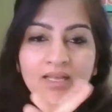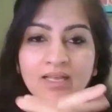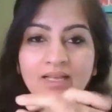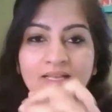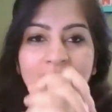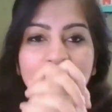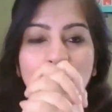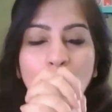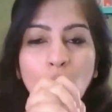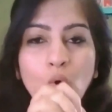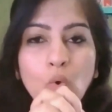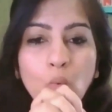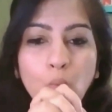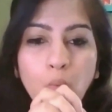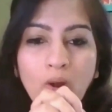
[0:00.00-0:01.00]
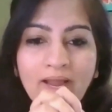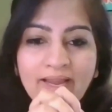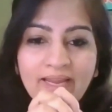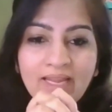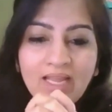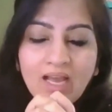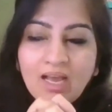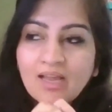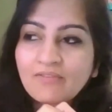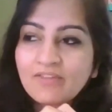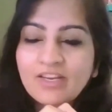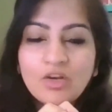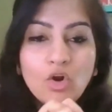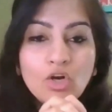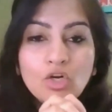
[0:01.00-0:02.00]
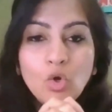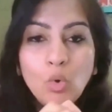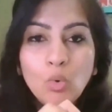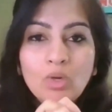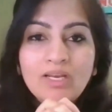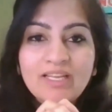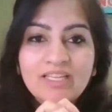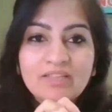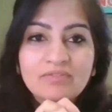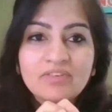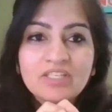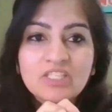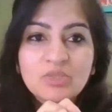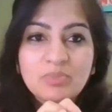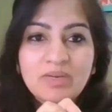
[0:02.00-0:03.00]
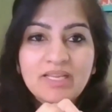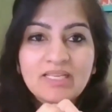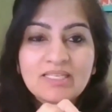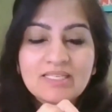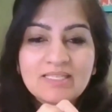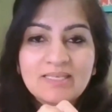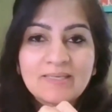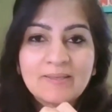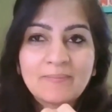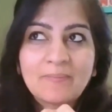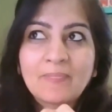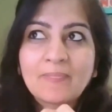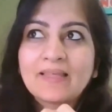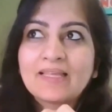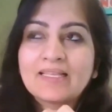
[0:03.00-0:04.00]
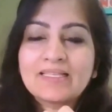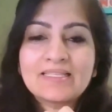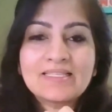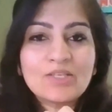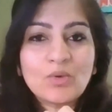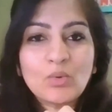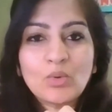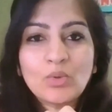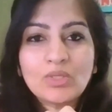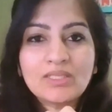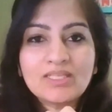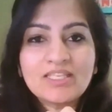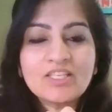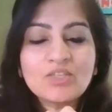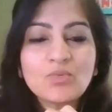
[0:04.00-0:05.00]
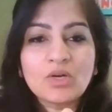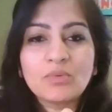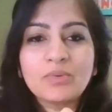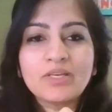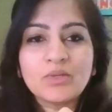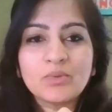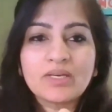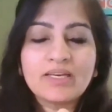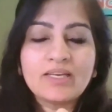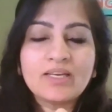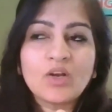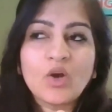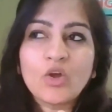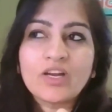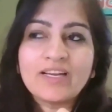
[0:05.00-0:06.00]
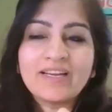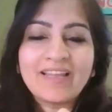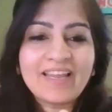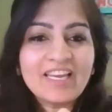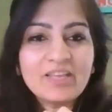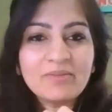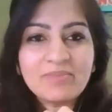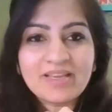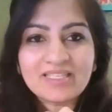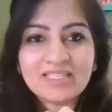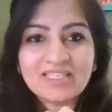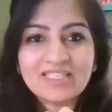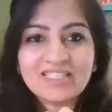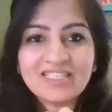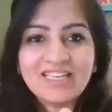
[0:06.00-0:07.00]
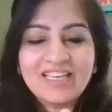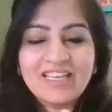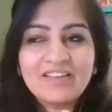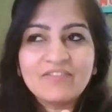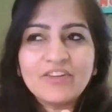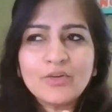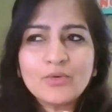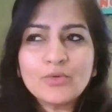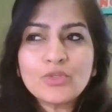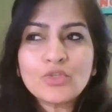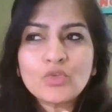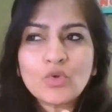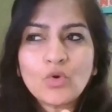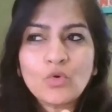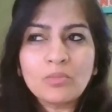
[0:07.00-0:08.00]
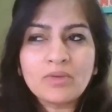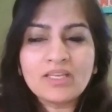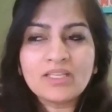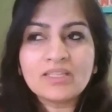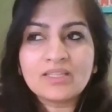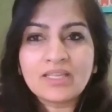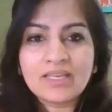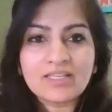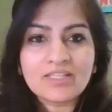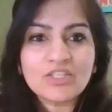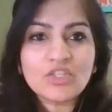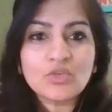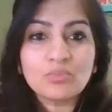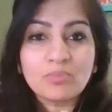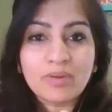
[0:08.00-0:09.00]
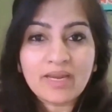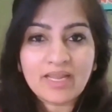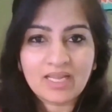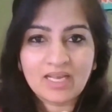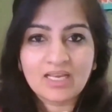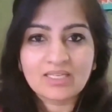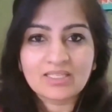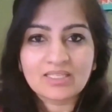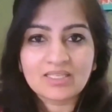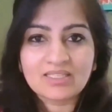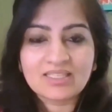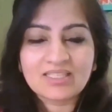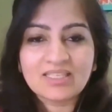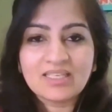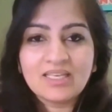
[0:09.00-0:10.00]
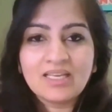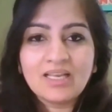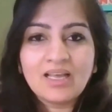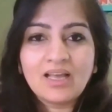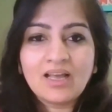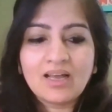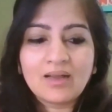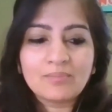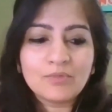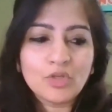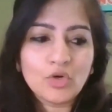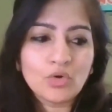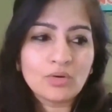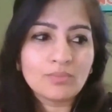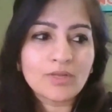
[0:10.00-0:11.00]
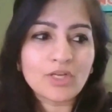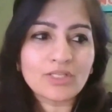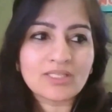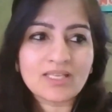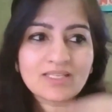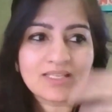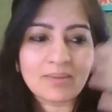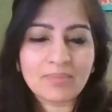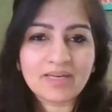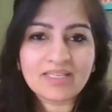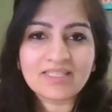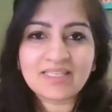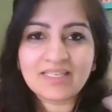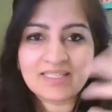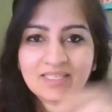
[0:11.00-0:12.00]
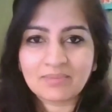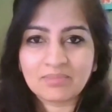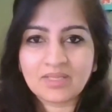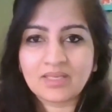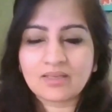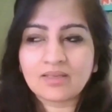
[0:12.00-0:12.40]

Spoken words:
So why are we not whole in the first place? So this is what we do, right? On a daily basis, we do so many things to break ourselves, because somebody said something,